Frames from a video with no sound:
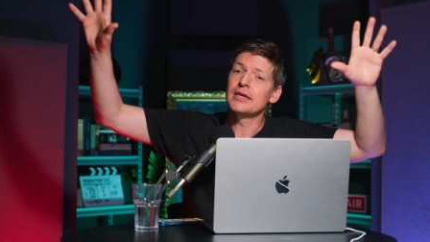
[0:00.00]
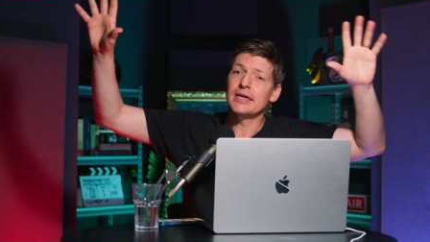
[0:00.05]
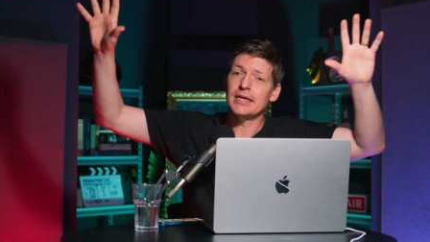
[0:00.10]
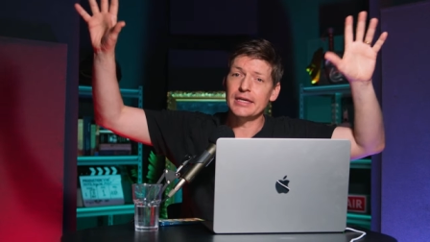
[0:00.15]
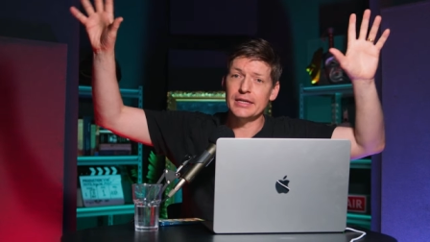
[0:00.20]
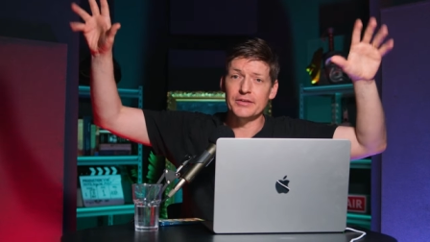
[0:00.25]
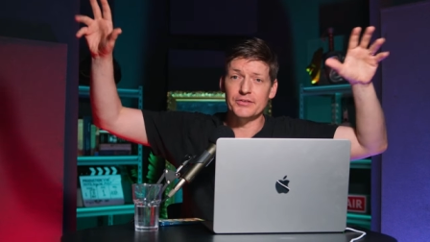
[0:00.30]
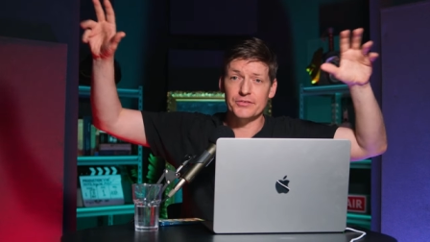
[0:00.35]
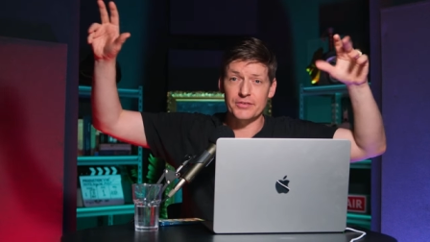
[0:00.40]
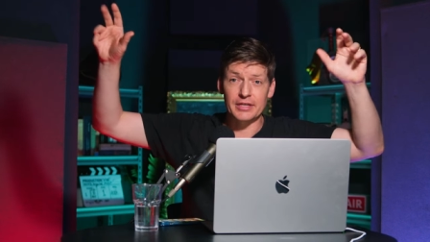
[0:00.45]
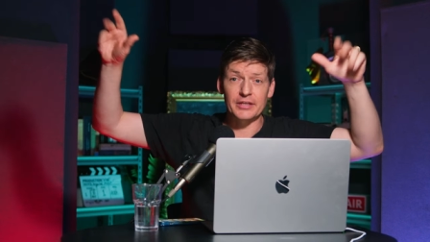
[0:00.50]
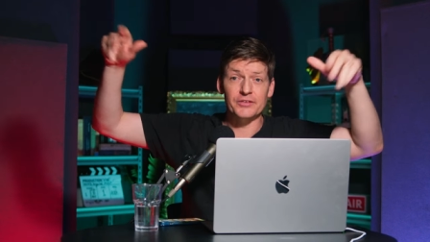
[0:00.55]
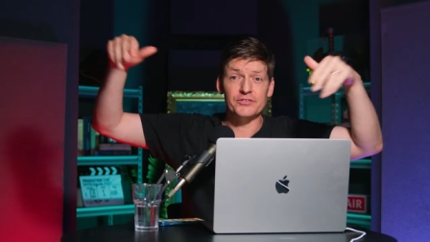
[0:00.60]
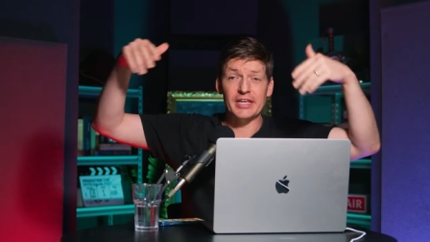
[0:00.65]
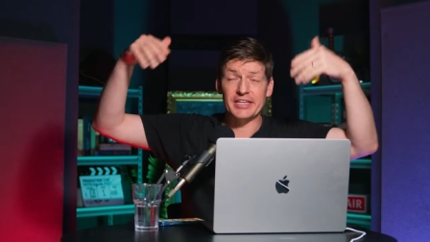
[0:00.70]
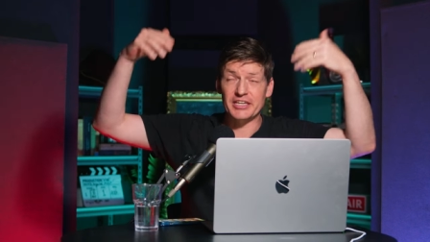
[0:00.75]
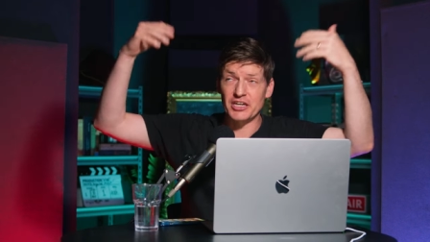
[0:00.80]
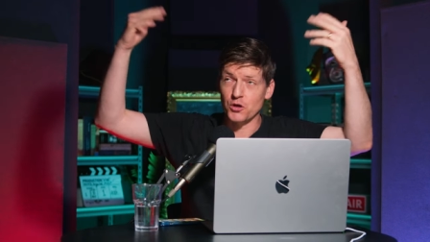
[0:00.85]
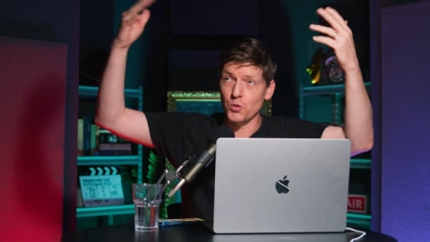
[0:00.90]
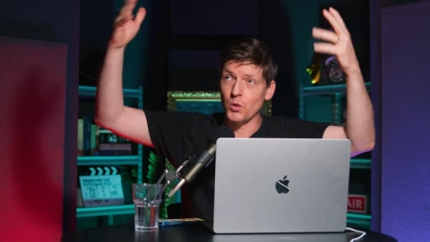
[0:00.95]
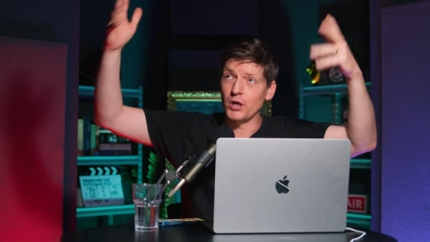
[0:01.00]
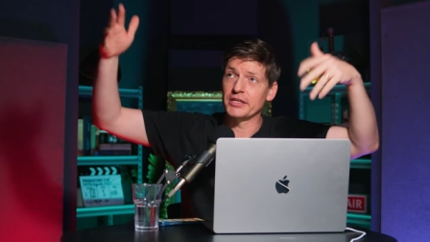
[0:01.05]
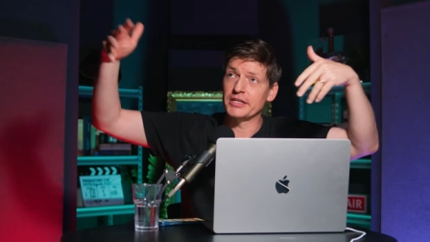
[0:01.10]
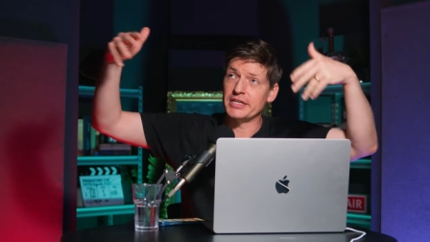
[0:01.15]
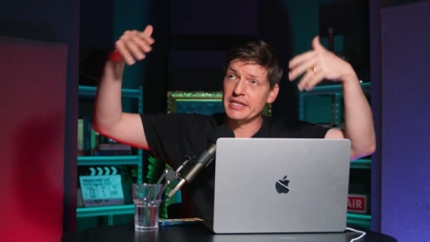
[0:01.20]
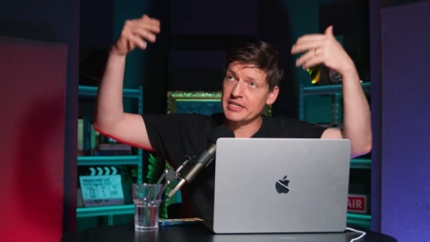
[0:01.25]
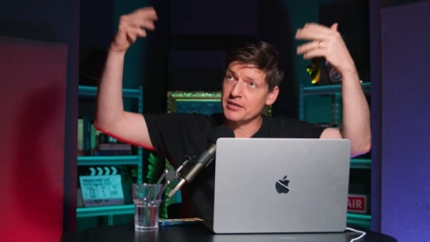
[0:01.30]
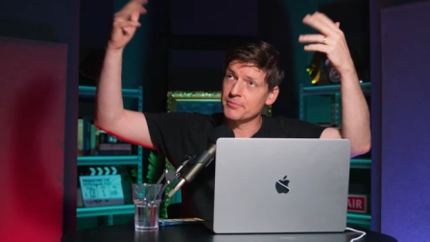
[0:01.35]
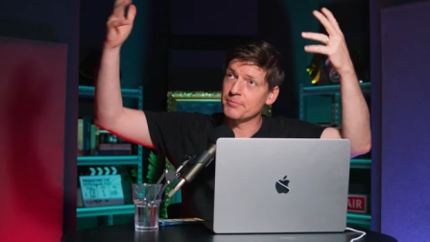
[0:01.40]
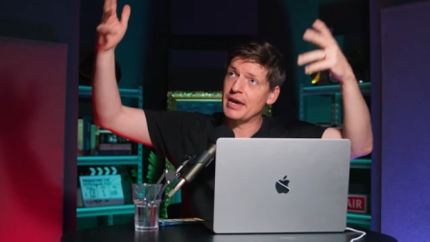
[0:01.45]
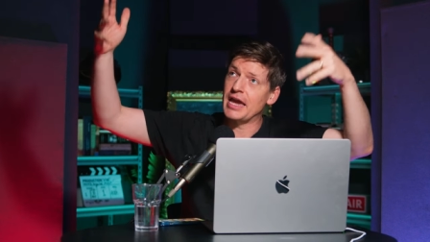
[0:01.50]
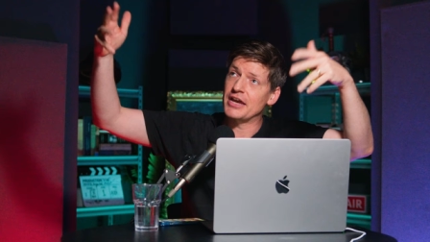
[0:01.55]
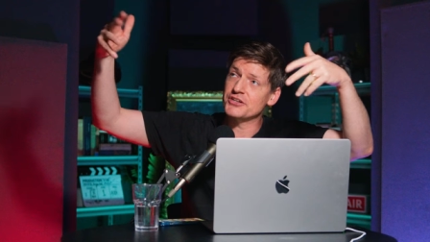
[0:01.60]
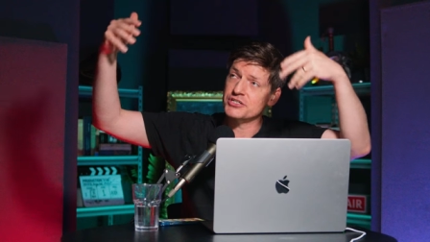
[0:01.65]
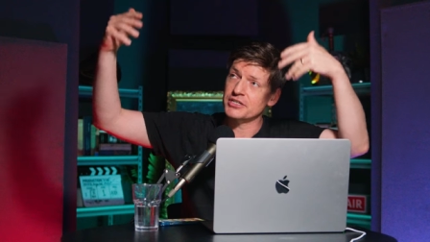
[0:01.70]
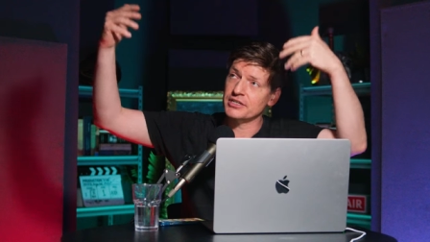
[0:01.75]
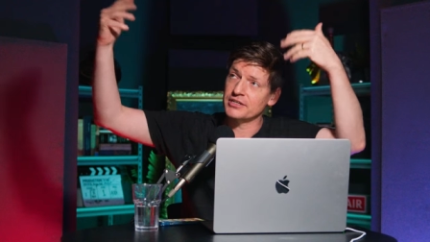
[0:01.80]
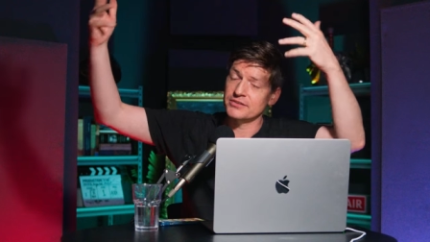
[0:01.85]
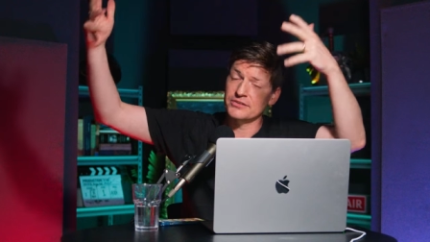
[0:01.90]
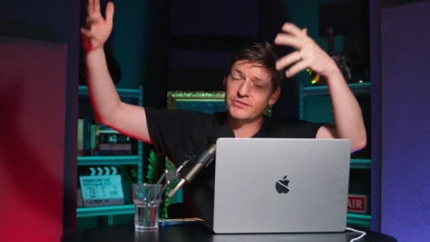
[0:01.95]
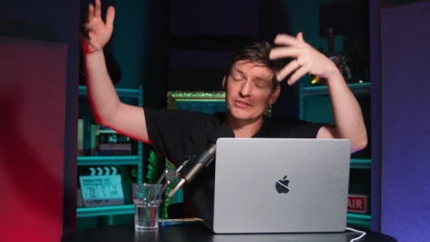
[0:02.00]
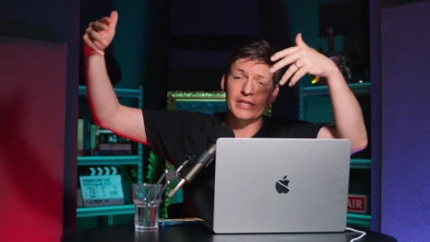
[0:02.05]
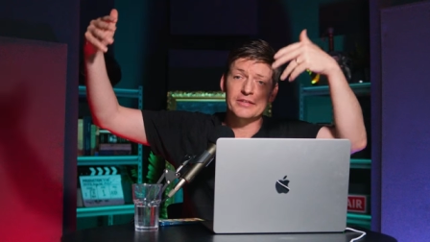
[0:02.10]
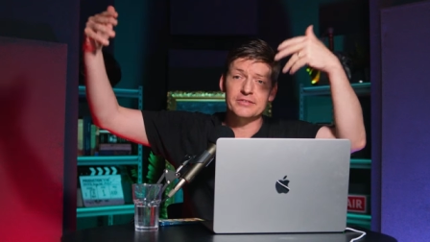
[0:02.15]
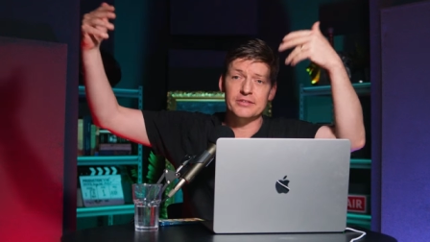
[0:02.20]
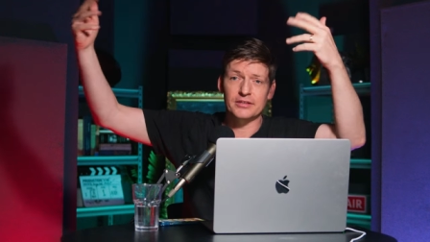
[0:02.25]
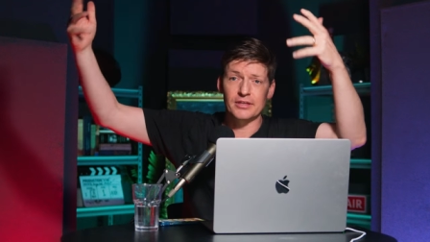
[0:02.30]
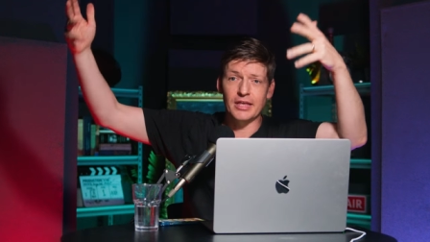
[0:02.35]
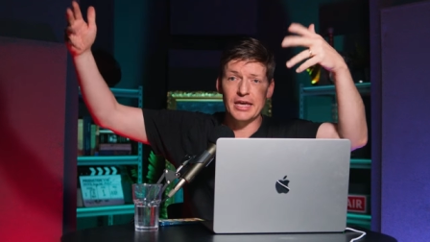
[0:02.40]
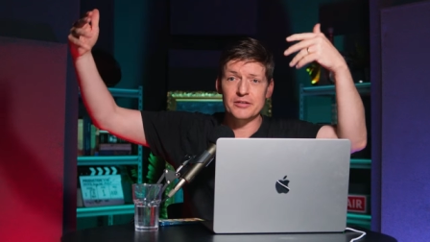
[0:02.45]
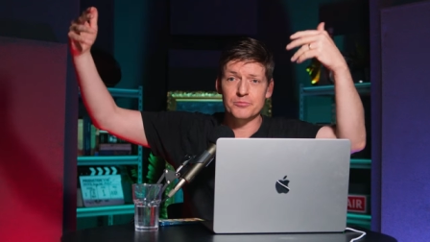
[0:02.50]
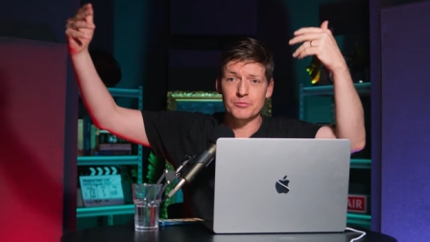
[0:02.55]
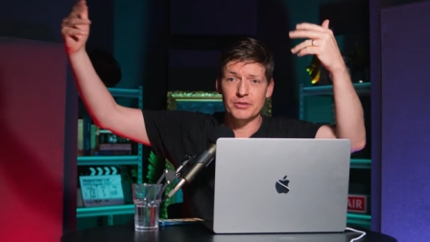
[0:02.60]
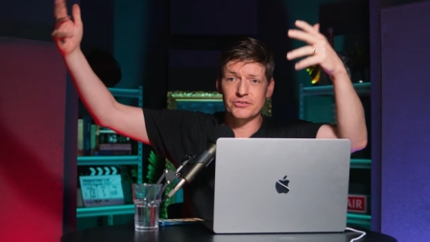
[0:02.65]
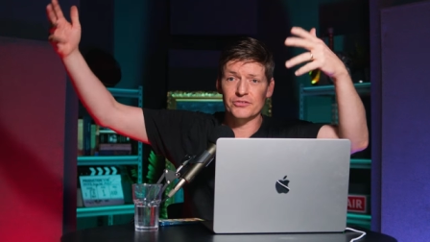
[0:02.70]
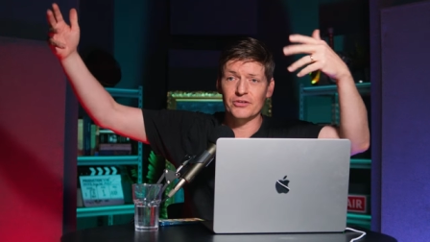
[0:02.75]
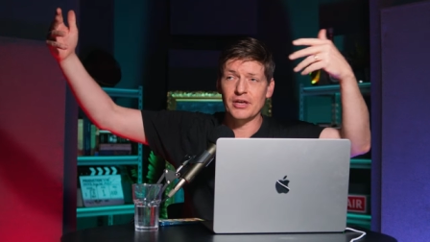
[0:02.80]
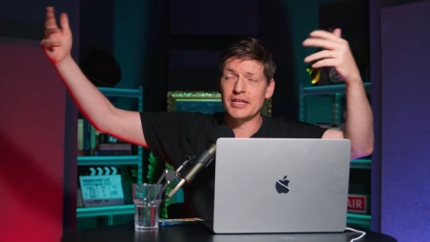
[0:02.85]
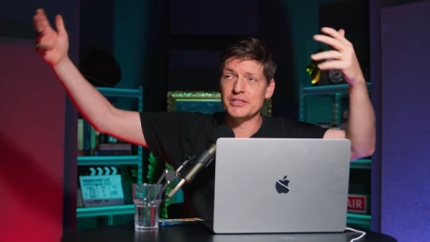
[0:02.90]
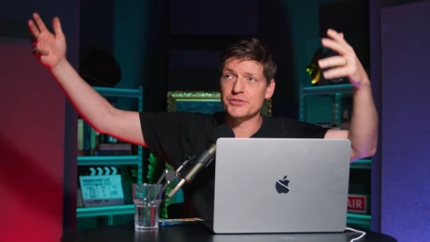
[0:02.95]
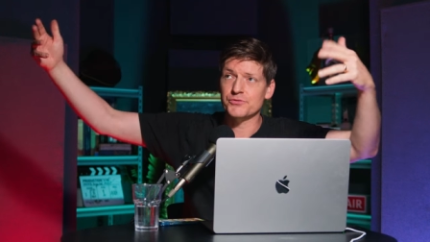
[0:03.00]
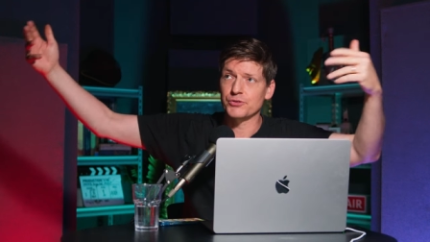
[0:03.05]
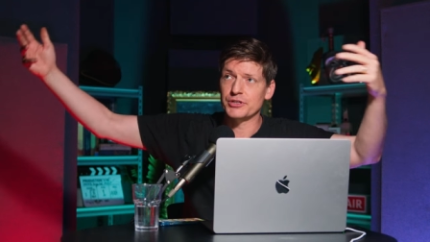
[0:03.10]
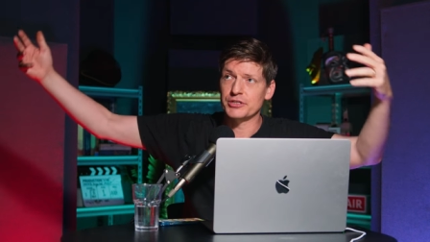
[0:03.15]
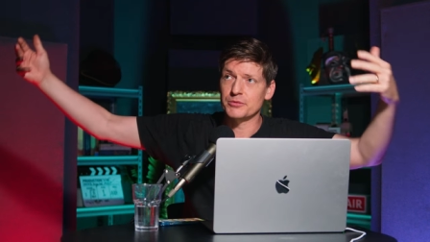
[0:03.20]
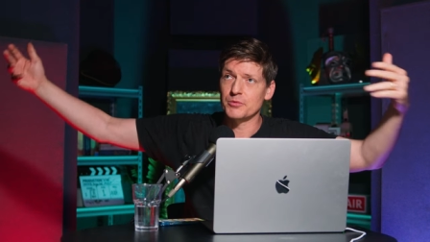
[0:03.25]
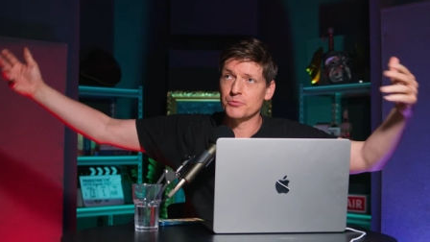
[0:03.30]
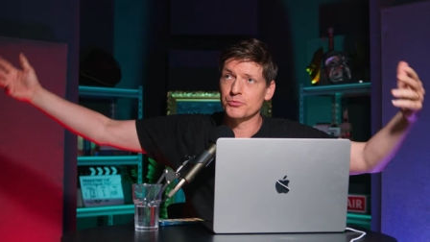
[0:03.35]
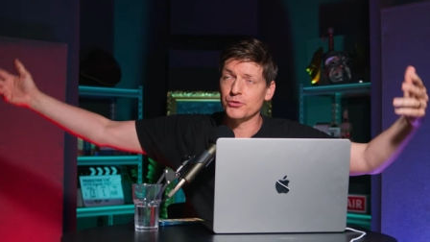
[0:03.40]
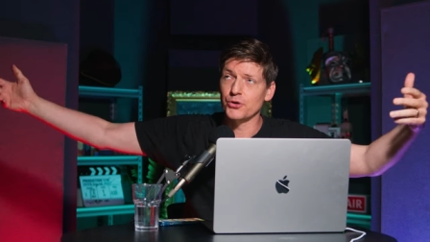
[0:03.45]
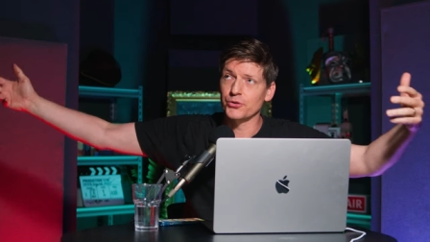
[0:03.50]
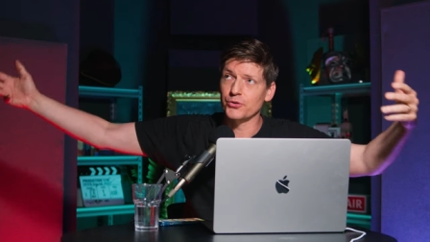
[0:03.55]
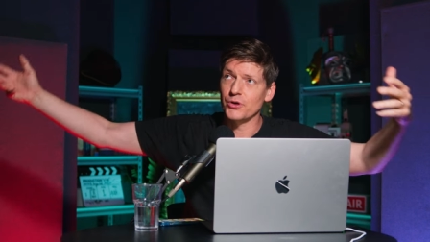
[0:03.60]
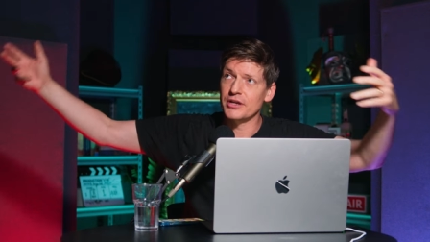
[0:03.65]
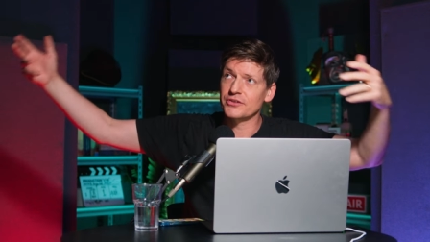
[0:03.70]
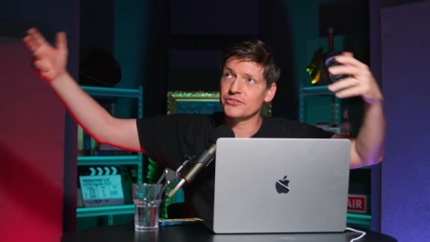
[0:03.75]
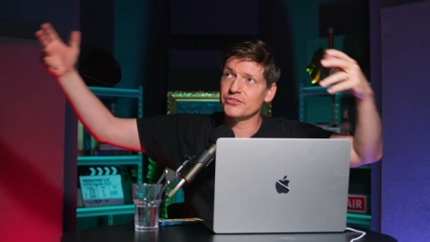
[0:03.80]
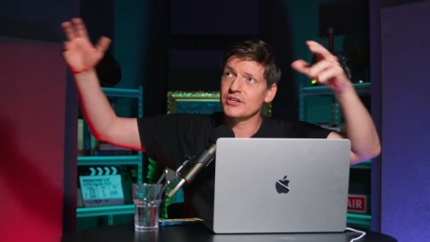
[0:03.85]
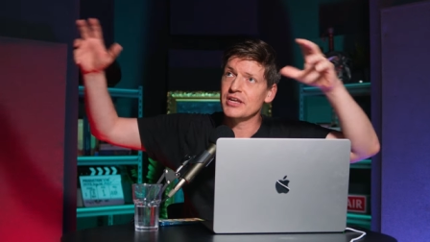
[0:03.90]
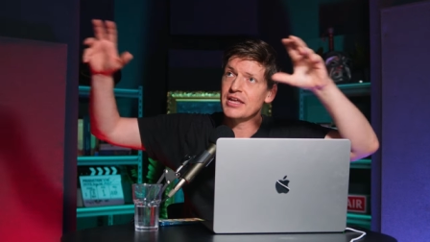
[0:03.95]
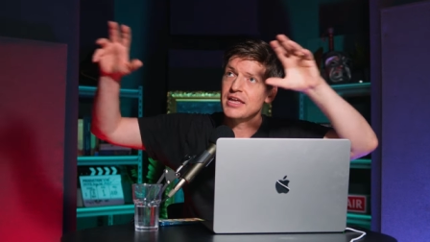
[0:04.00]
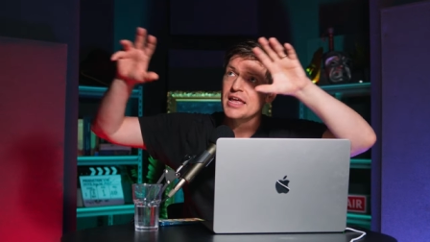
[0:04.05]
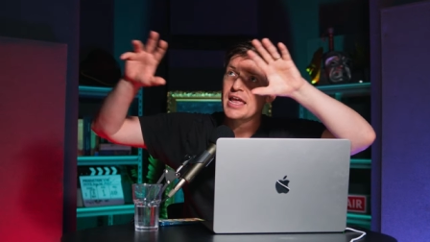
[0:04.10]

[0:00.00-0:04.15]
is things like equality, compassion, consent, enlightenment, science, freedom, and progress.